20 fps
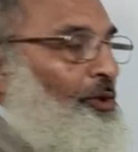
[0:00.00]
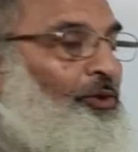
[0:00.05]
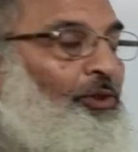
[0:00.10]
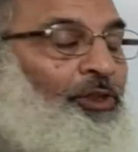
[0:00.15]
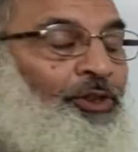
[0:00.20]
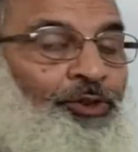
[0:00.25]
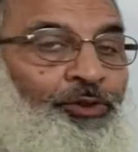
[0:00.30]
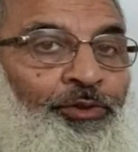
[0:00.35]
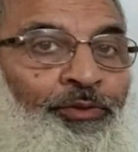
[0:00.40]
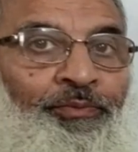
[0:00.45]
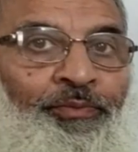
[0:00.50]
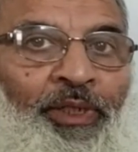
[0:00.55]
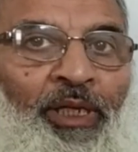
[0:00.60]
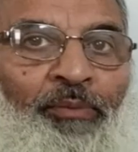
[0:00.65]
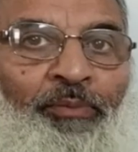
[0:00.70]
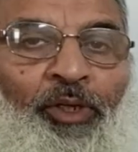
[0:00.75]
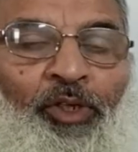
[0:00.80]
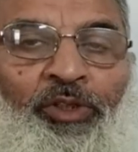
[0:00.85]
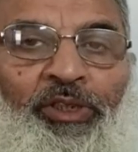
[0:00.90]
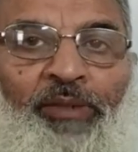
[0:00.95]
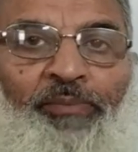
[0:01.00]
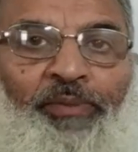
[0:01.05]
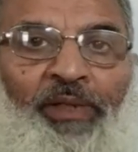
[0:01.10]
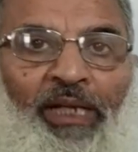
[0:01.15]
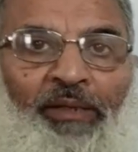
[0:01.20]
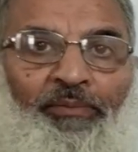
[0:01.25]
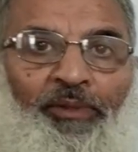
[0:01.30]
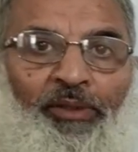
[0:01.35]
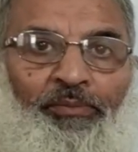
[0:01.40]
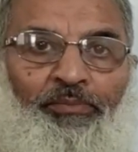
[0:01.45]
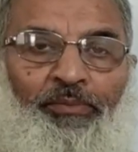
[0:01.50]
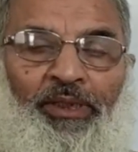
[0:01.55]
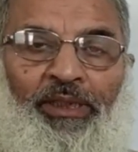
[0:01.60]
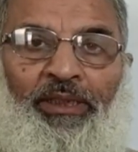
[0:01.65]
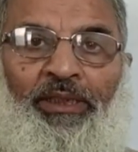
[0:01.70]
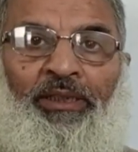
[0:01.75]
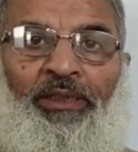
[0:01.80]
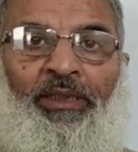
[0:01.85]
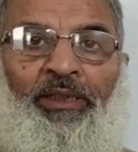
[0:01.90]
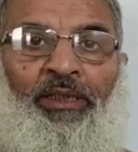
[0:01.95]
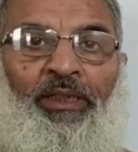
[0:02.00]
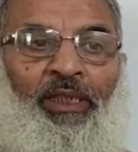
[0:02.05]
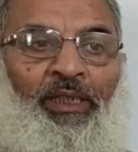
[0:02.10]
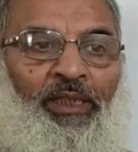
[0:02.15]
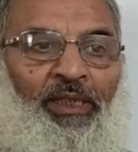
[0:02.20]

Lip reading: told you about the prime numbers